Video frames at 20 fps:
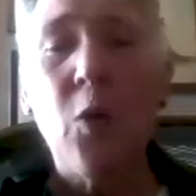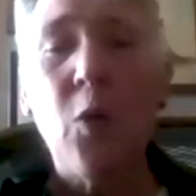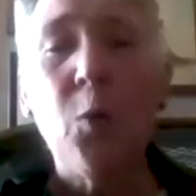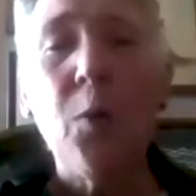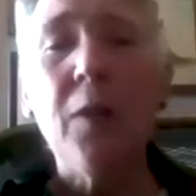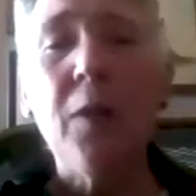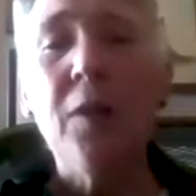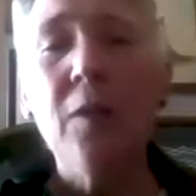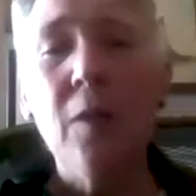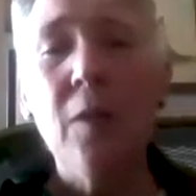
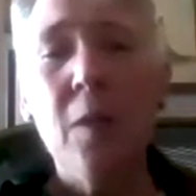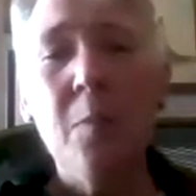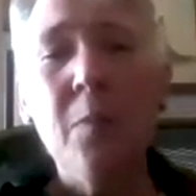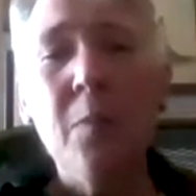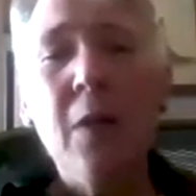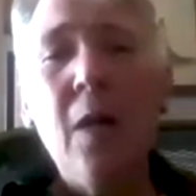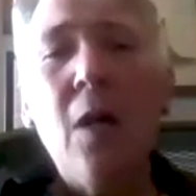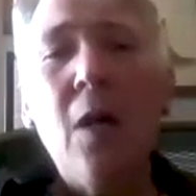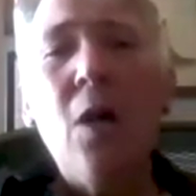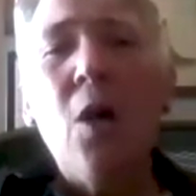
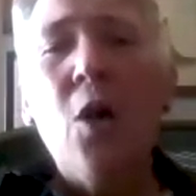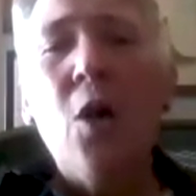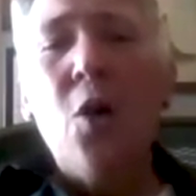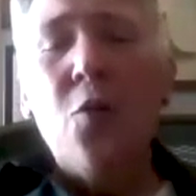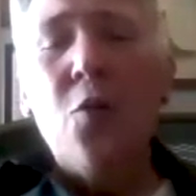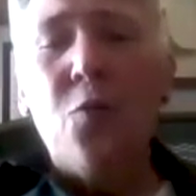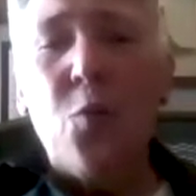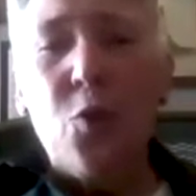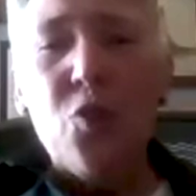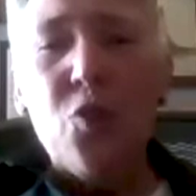curriculum
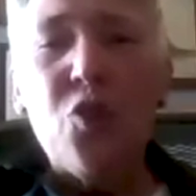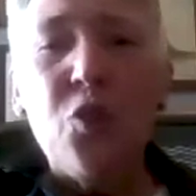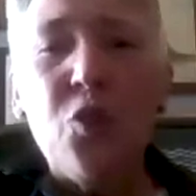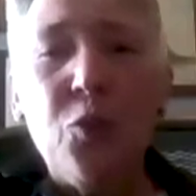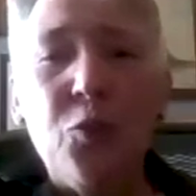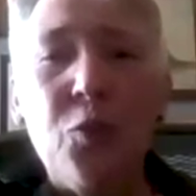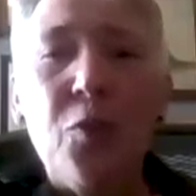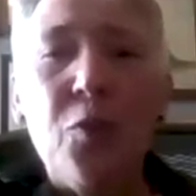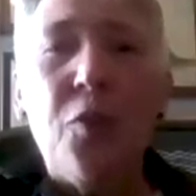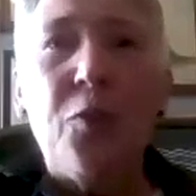for
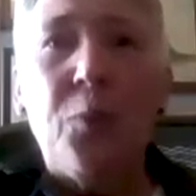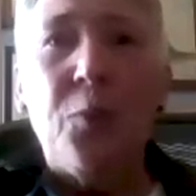children